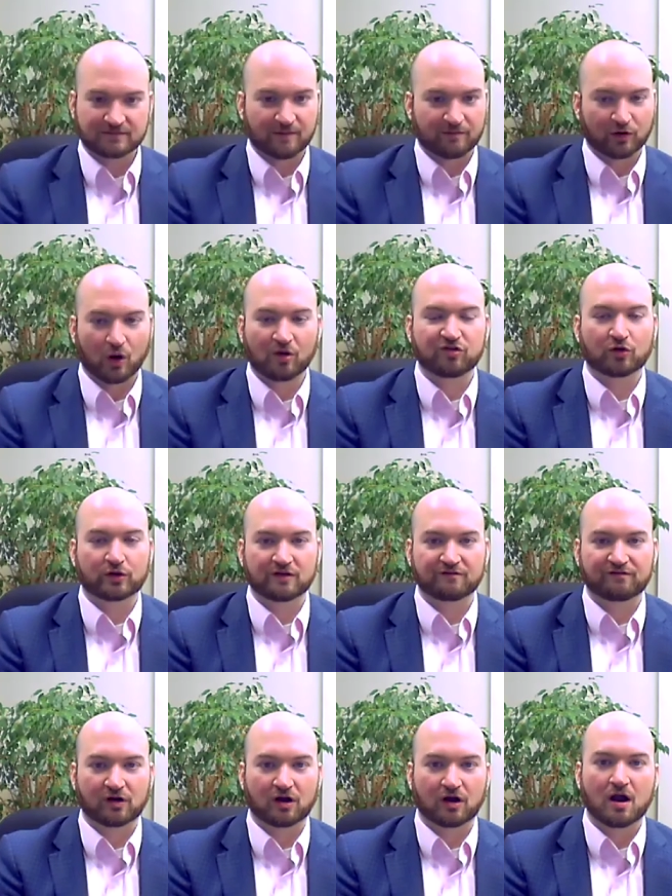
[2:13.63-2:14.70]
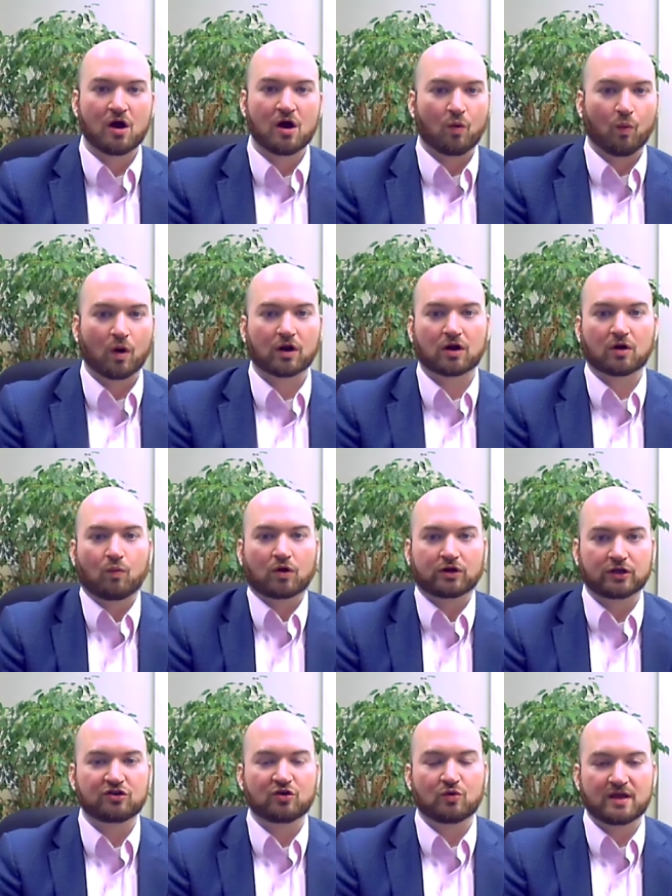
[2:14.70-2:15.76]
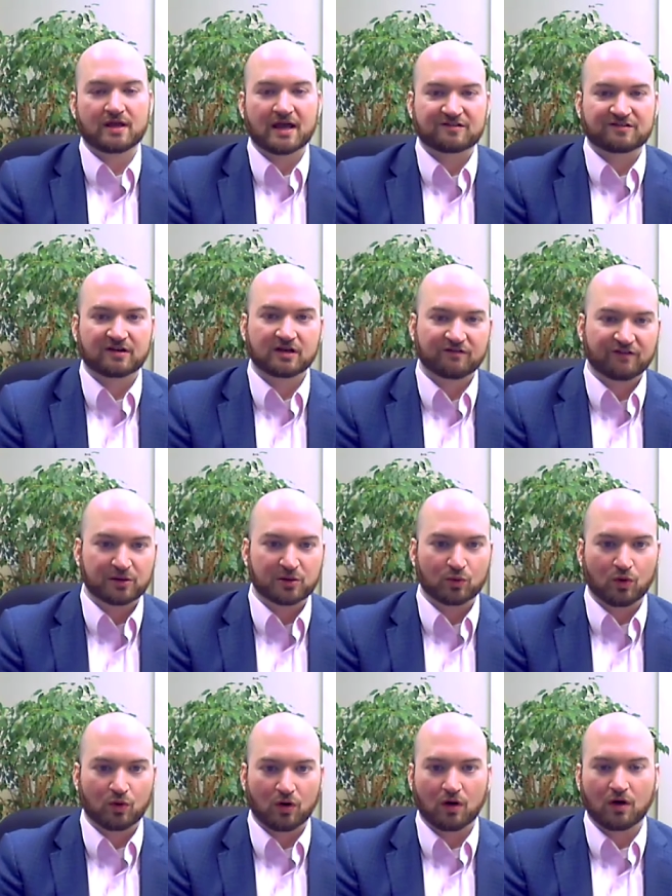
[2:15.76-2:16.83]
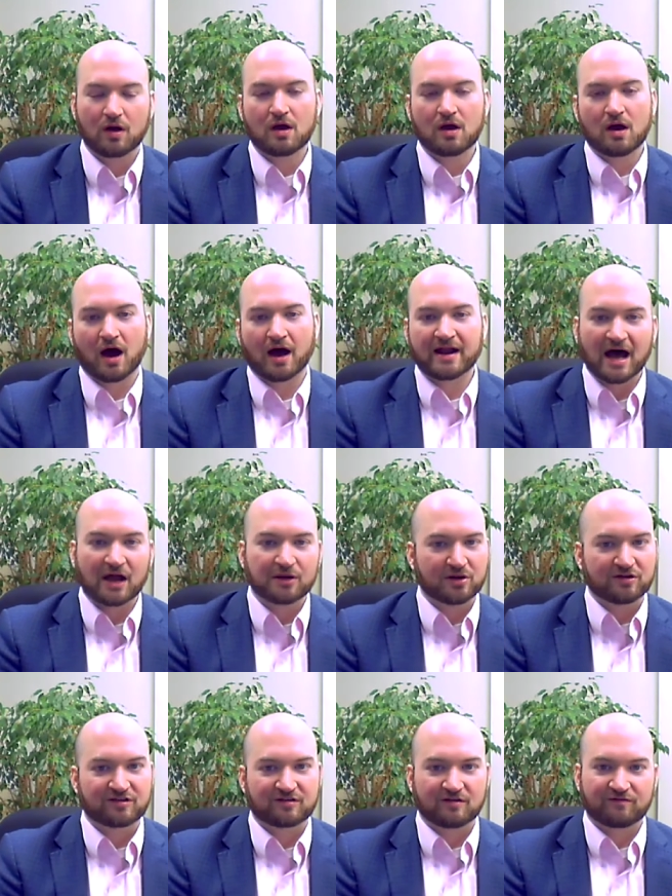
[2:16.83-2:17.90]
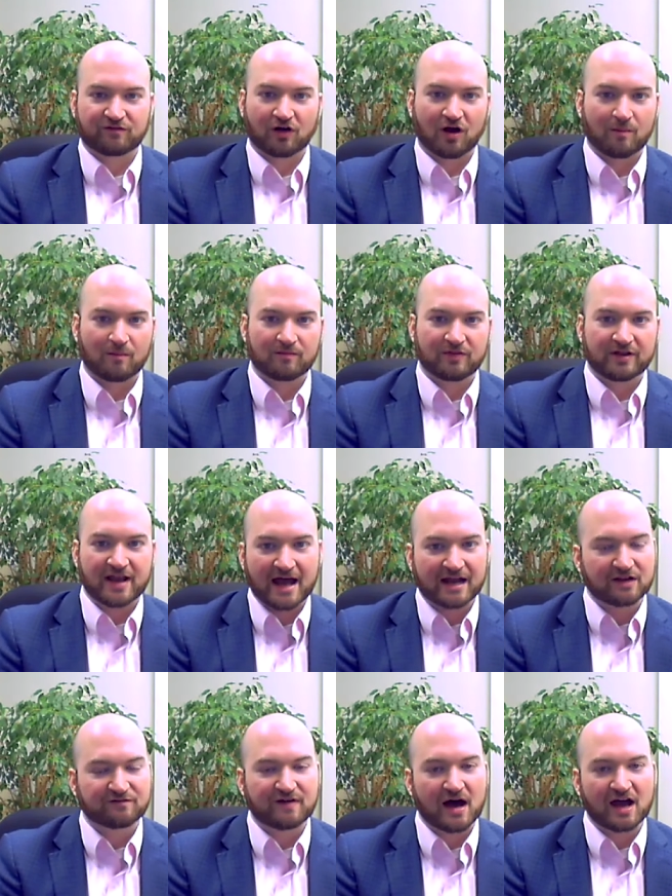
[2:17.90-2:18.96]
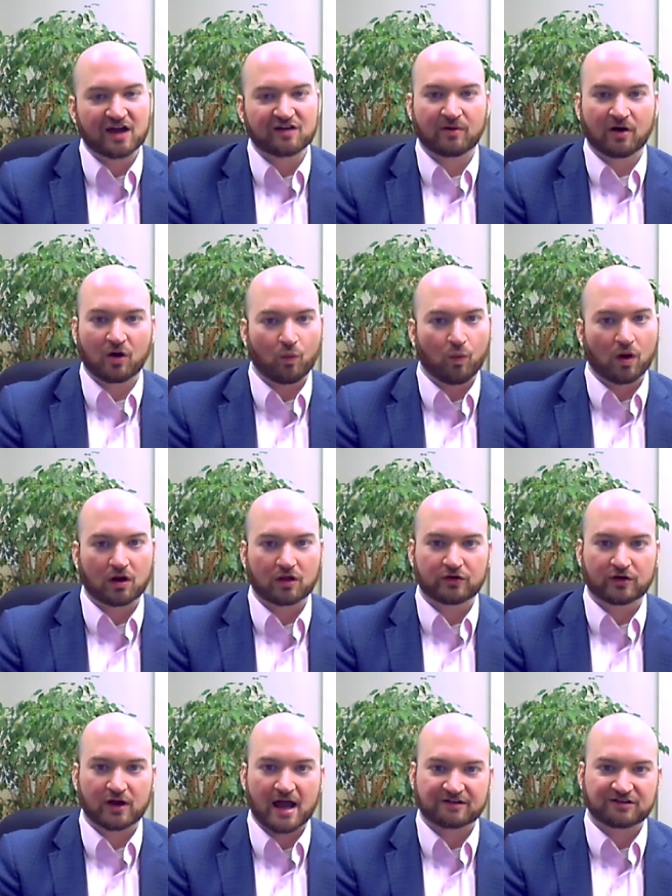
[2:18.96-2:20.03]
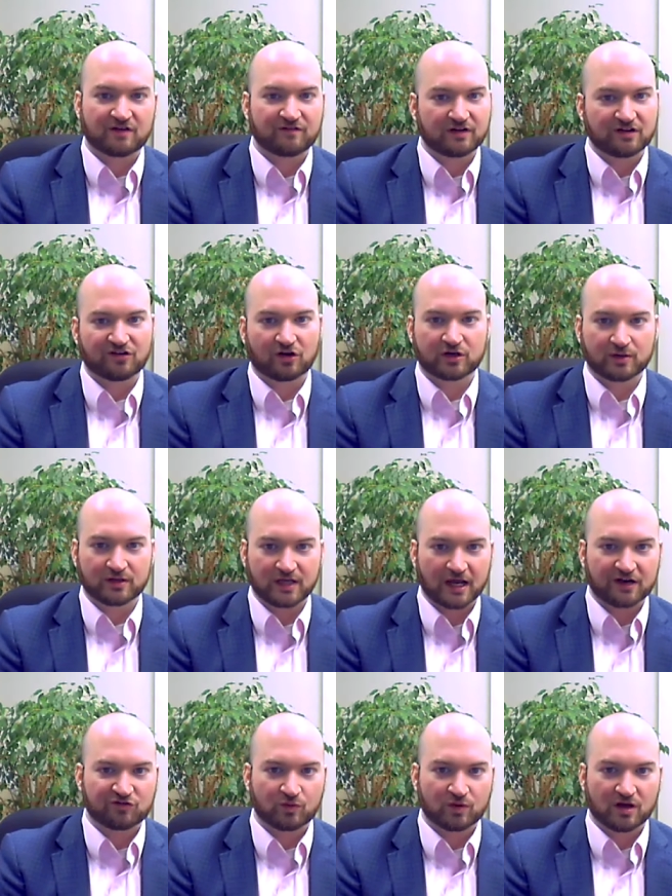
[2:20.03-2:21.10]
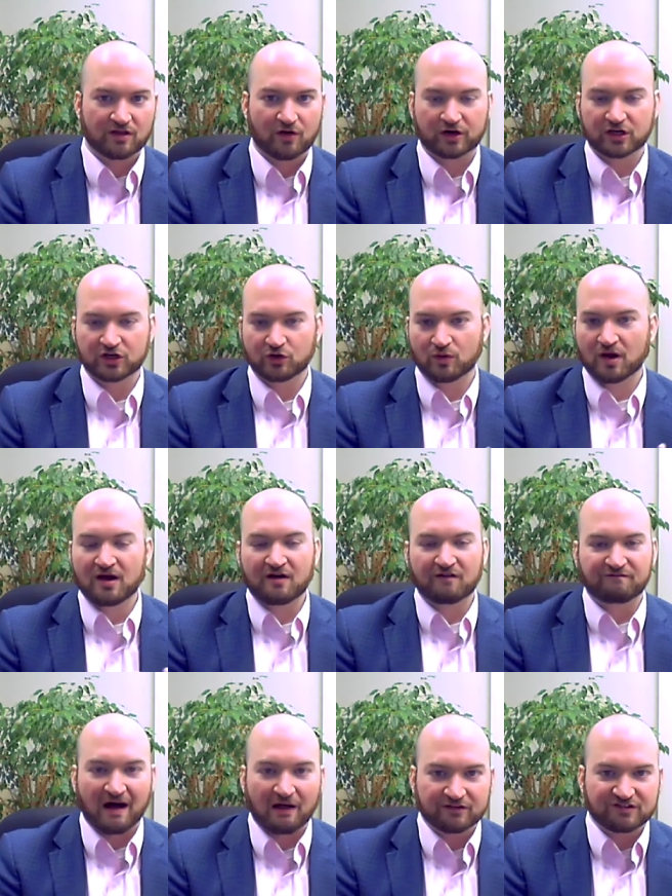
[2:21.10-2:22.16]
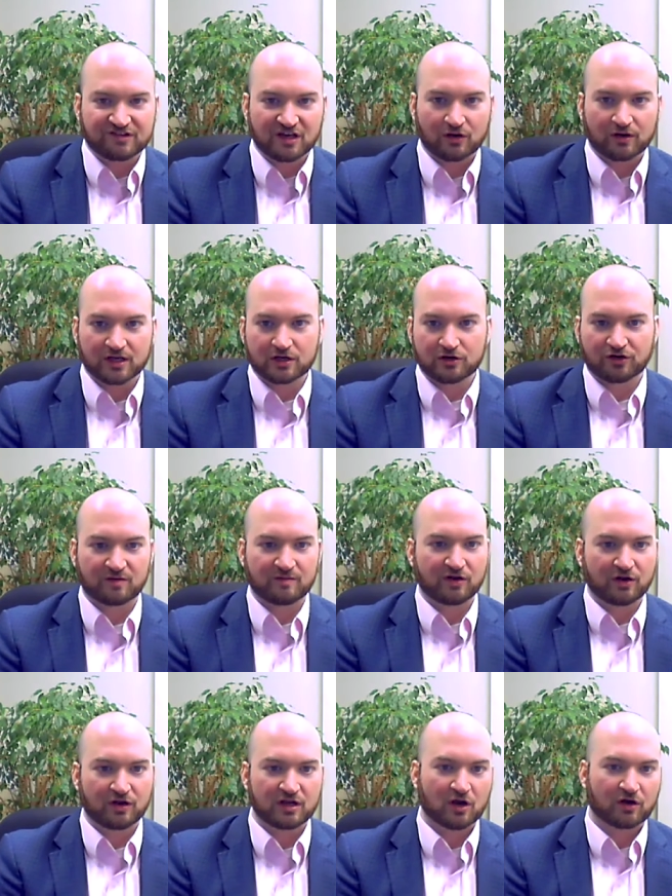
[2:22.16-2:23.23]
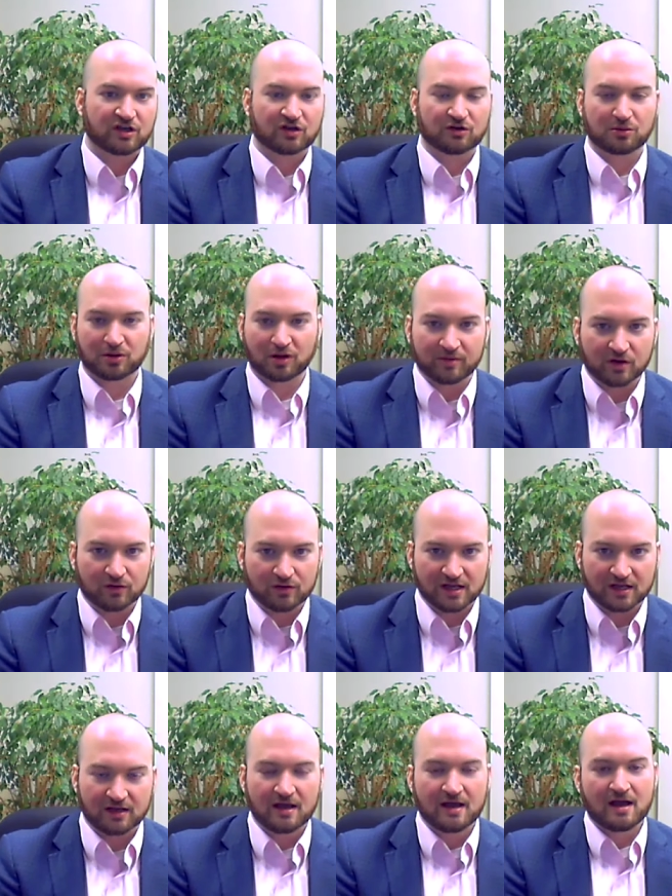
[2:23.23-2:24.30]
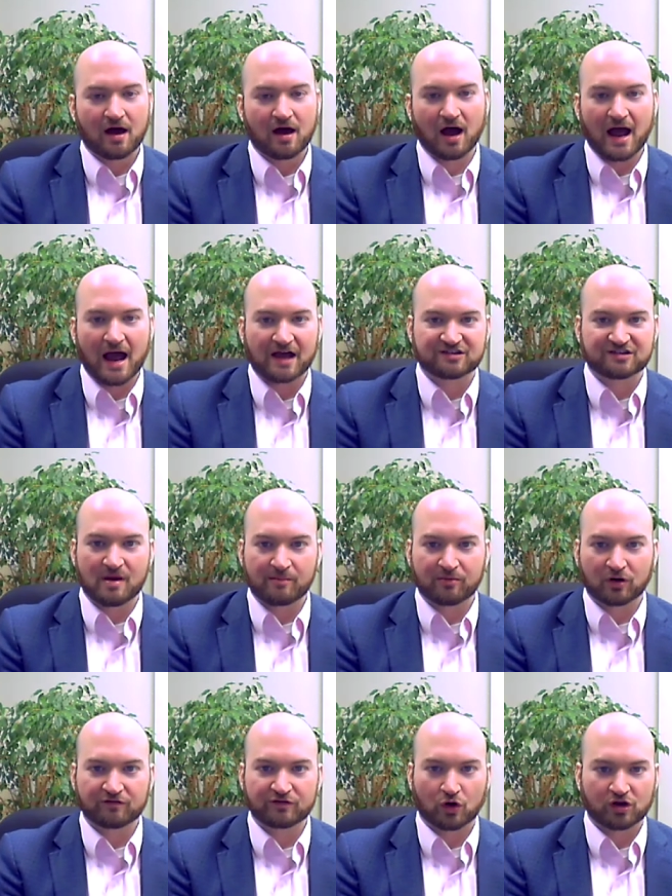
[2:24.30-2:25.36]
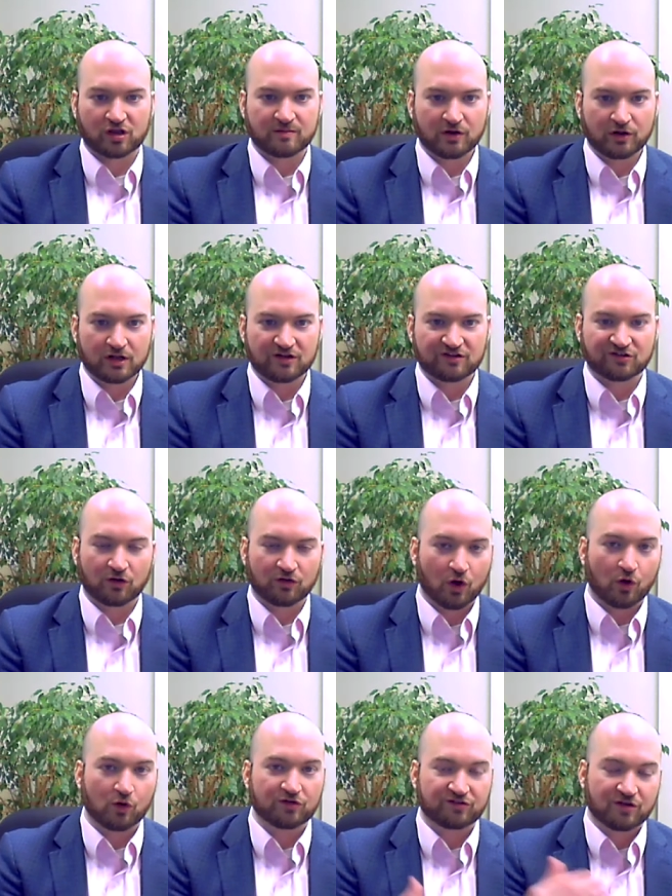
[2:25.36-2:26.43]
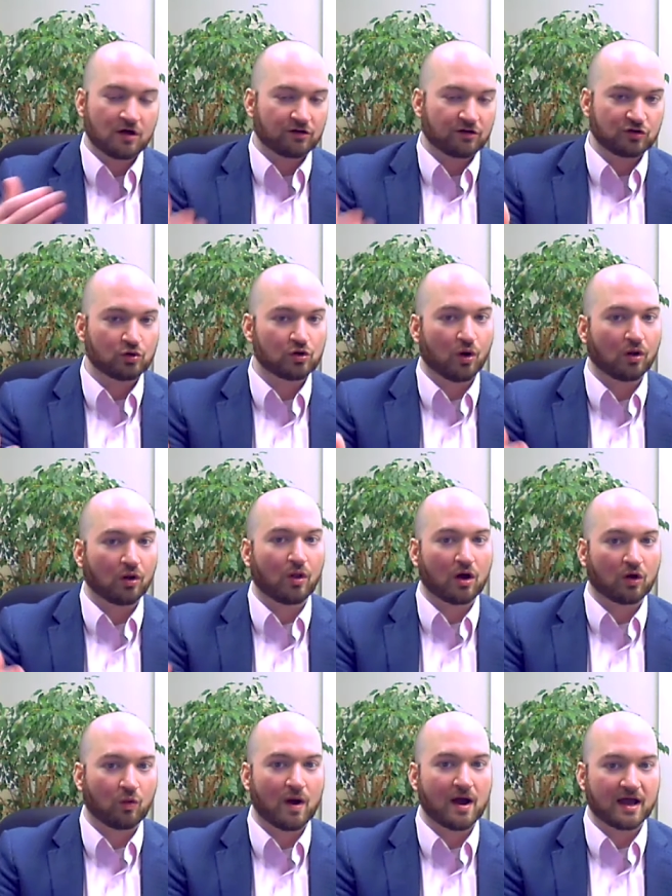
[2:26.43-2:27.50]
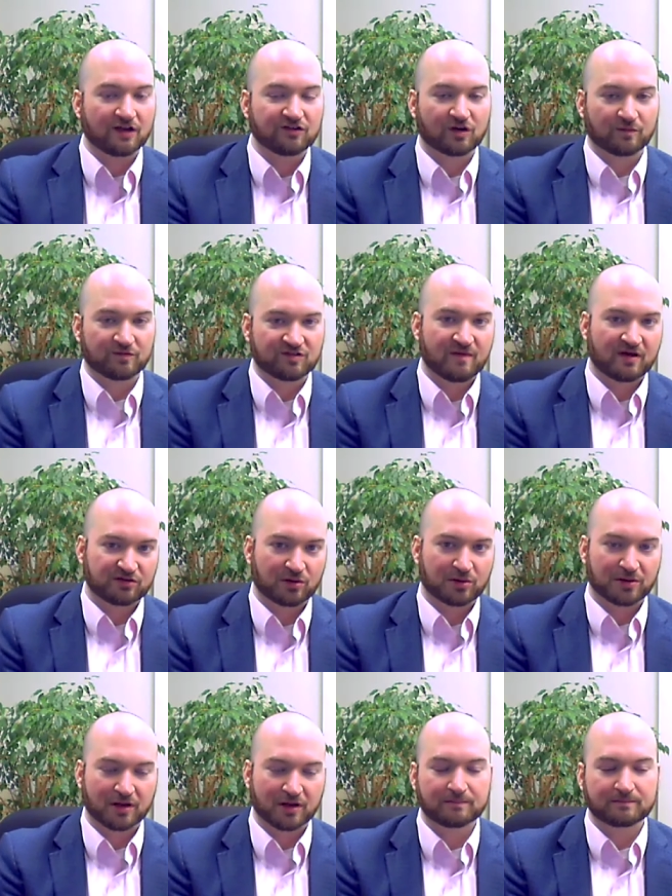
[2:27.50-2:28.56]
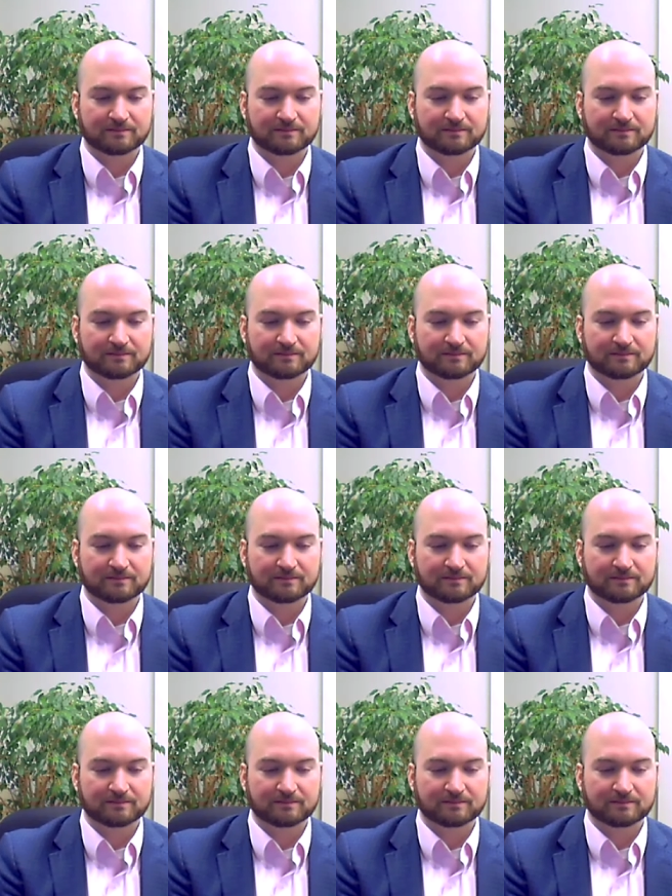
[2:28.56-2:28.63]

They're always looking for what are what are you doing as an individual, uh, not just from the nine to five, but what other activities are you engaged with? Are you volunteering in your community? Are you contributing uh, as a member of your community? So those do go a long way in terms of mentorship.